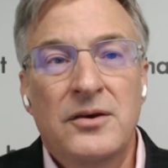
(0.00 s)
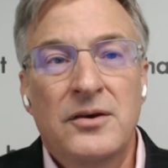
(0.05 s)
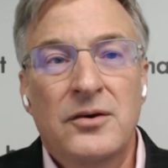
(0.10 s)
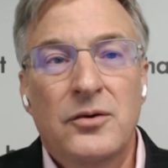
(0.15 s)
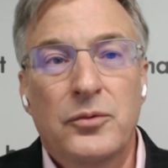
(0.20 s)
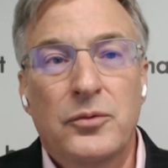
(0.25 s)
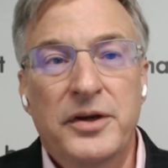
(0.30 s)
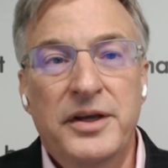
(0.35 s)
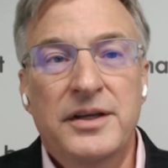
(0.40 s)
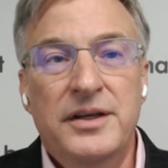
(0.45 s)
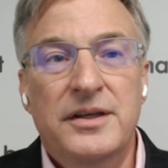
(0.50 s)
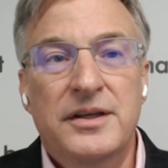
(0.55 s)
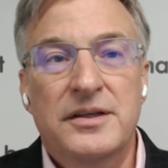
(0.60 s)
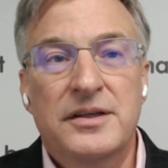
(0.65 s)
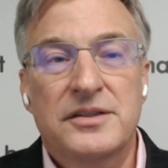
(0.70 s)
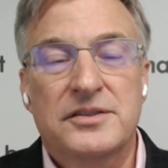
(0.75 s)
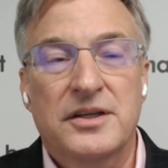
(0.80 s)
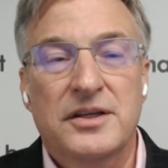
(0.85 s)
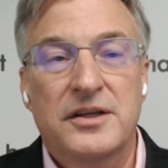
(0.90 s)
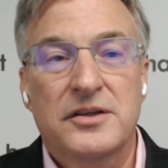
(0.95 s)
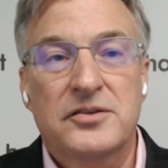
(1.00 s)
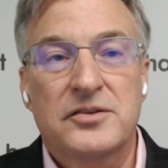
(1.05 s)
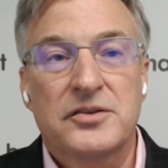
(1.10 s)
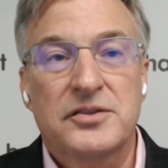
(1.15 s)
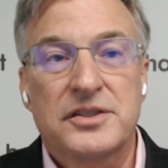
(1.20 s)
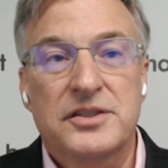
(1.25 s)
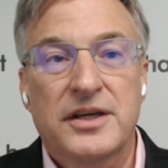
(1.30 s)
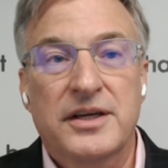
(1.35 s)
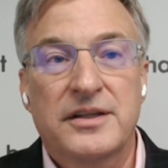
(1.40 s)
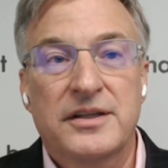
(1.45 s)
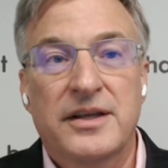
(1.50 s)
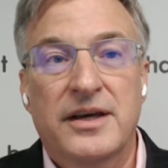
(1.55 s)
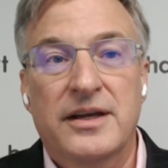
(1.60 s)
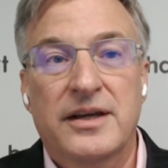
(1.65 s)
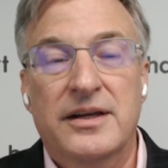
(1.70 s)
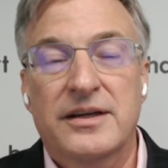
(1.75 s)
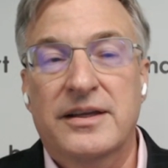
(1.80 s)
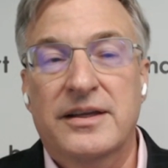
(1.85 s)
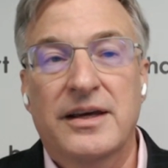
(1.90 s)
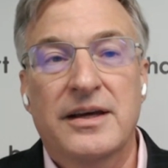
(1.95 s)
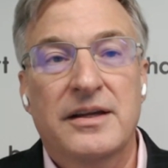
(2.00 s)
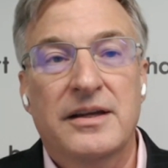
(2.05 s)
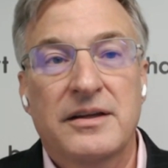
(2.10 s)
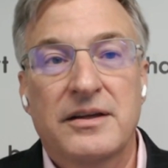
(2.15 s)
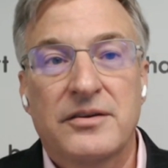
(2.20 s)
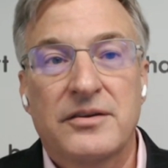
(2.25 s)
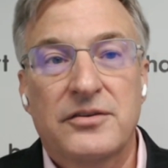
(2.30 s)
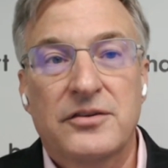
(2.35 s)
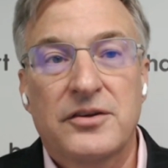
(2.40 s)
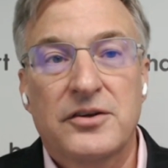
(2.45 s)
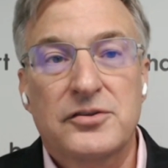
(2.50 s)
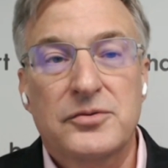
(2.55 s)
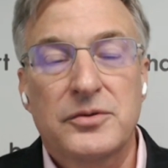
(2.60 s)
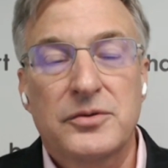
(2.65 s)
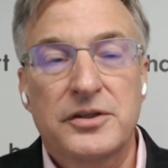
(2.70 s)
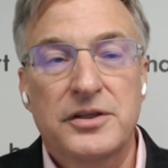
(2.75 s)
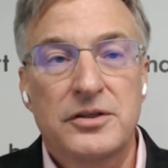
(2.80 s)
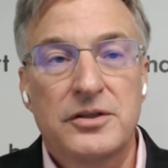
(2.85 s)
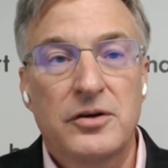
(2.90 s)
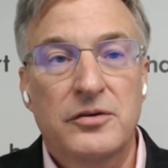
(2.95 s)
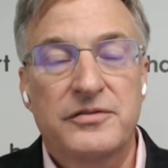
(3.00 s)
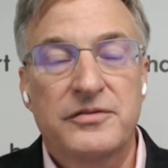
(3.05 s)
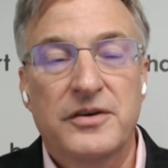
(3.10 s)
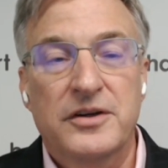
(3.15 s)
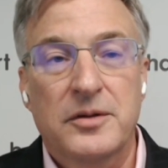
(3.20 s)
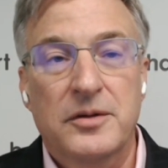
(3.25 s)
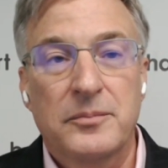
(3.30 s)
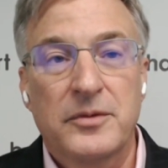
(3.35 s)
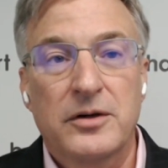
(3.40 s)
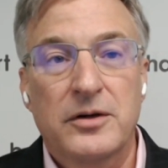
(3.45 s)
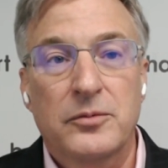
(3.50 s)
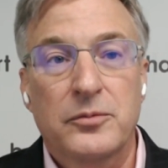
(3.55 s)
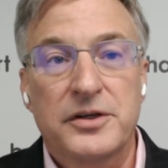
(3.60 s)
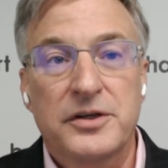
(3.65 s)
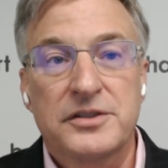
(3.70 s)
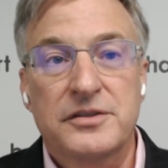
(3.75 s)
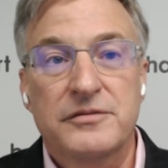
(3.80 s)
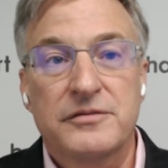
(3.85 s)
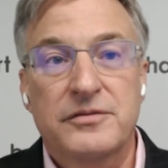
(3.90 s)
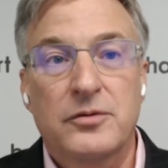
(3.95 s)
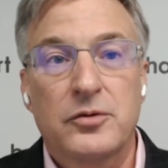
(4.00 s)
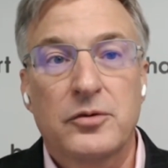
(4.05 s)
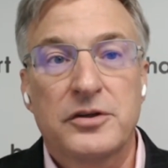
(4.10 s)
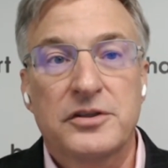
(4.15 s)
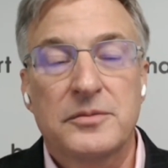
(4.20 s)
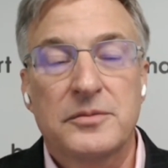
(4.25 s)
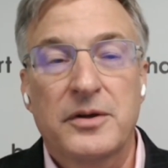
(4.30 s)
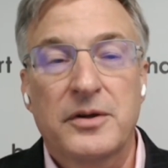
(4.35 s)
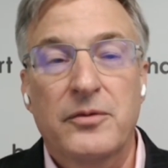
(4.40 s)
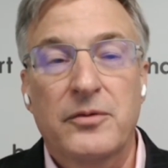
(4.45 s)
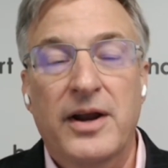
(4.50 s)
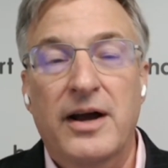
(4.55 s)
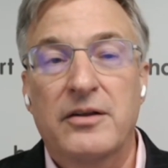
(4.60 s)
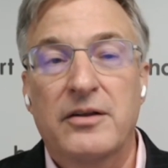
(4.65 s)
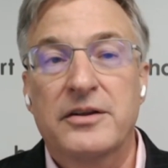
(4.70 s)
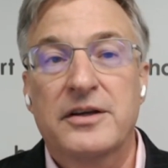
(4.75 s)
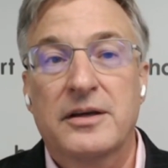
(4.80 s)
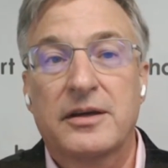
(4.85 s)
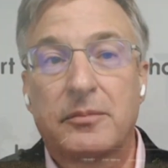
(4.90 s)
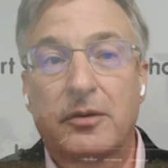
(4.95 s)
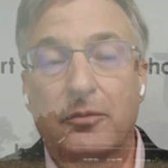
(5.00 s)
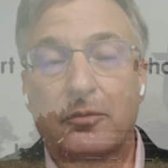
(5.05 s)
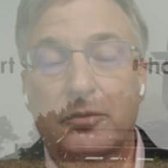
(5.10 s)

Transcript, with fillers: Wheat is interesting in that, again, there's really no fundamental reason for it to be rallying, but